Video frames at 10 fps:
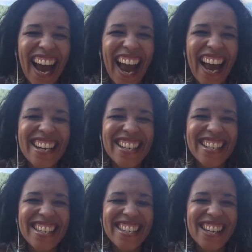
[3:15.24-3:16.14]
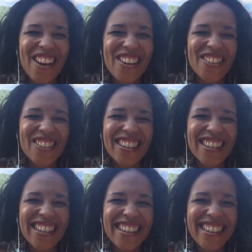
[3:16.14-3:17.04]
And so
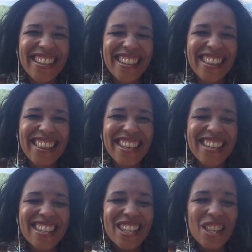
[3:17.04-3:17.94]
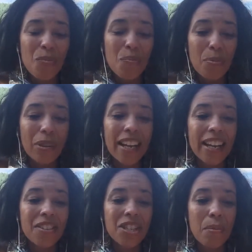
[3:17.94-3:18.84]
the
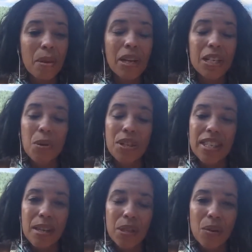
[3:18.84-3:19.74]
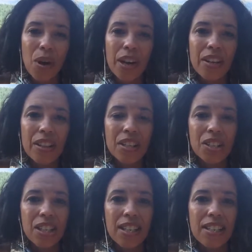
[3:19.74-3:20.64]
planet used to be much more steeped in water than
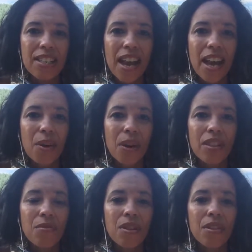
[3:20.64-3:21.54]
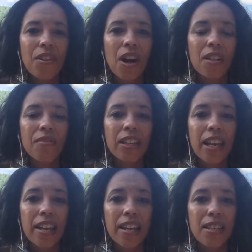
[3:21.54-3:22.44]
she is now, and through the fall of
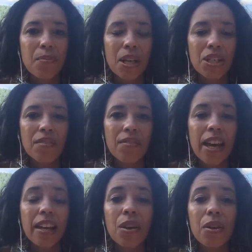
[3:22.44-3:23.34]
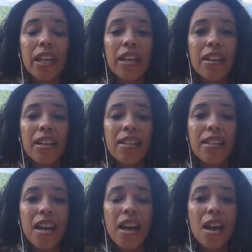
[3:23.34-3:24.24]
Atlantis, much of that
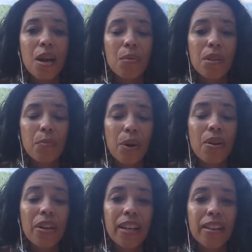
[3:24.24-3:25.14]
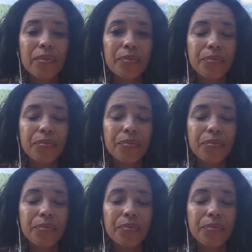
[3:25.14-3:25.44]
coherence was broken.